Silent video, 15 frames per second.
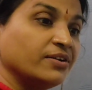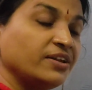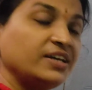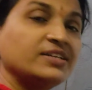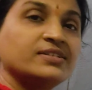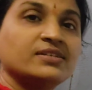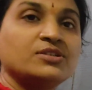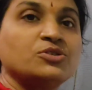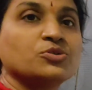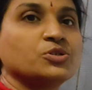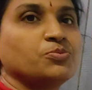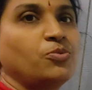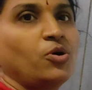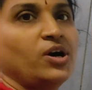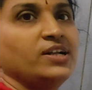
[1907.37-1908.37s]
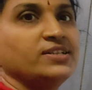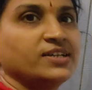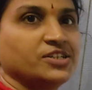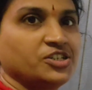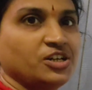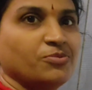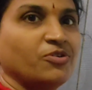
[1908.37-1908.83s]
reason to spoil
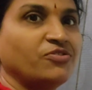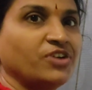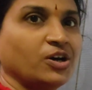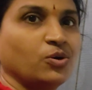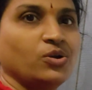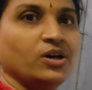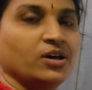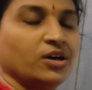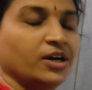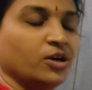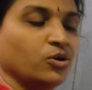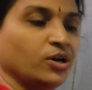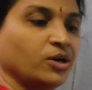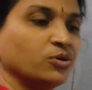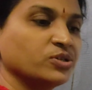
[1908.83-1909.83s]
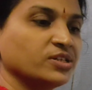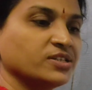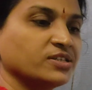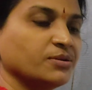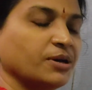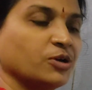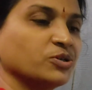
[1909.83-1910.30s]
such type of
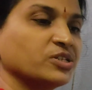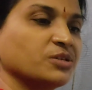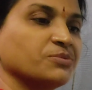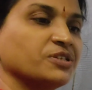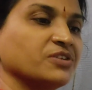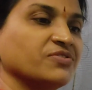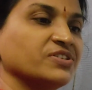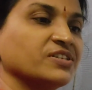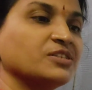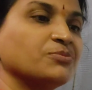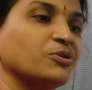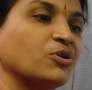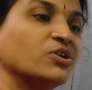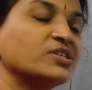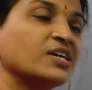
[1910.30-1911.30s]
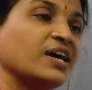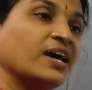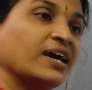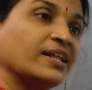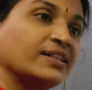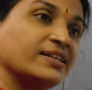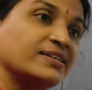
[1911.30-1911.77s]
ecosystem services, because
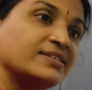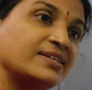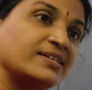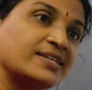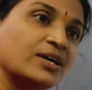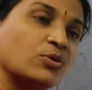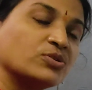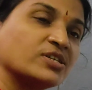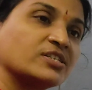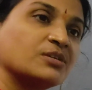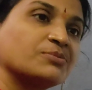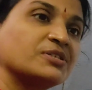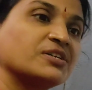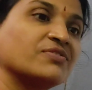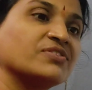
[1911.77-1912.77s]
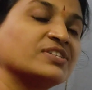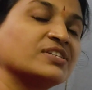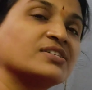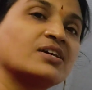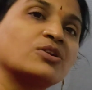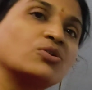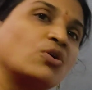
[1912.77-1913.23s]
these ecosystem
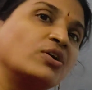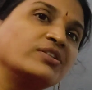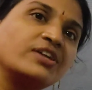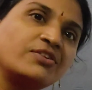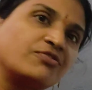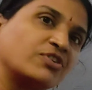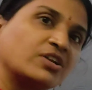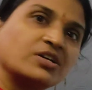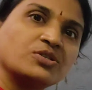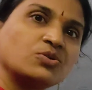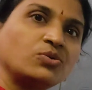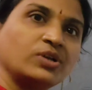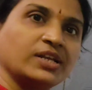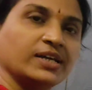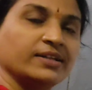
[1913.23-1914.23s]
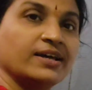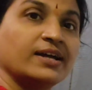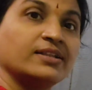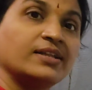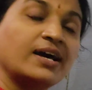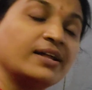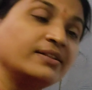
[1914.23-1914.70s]
services are not there for us only. They
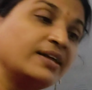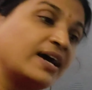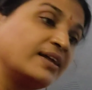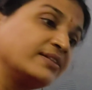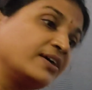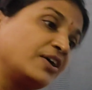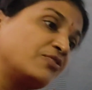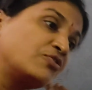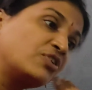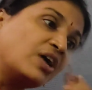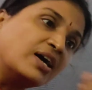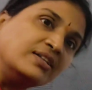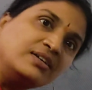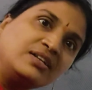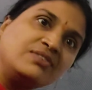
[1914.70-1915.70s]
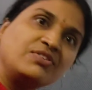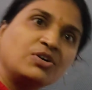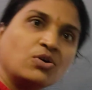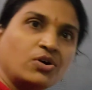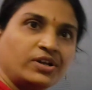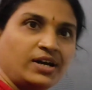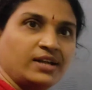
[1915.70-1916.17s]
are there for other
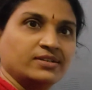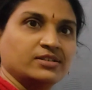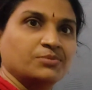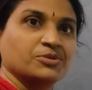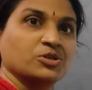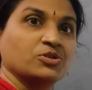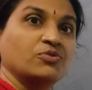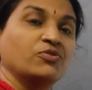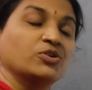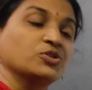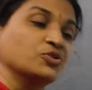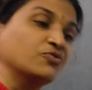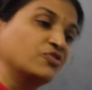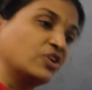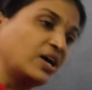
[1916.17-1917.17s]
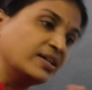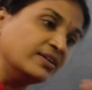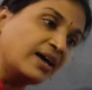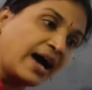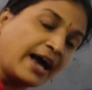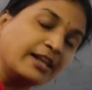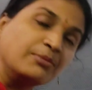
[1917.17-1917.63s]
living organisms also, for
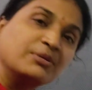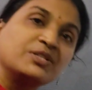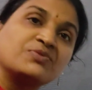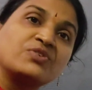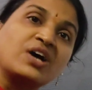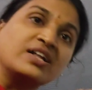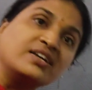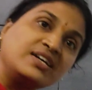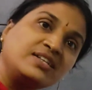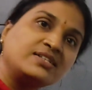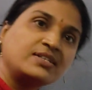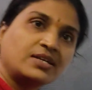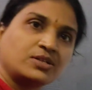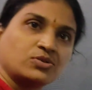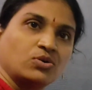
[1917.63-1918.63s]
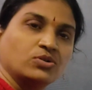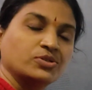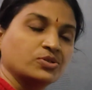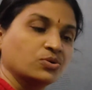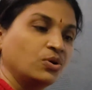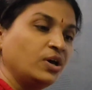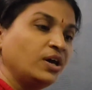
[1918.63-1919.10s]
other animals, for other insects
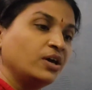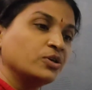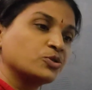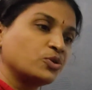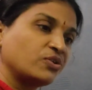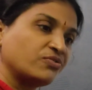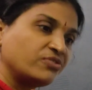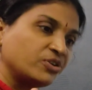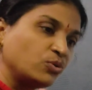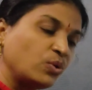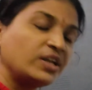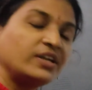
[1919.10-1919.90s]
also. So if we do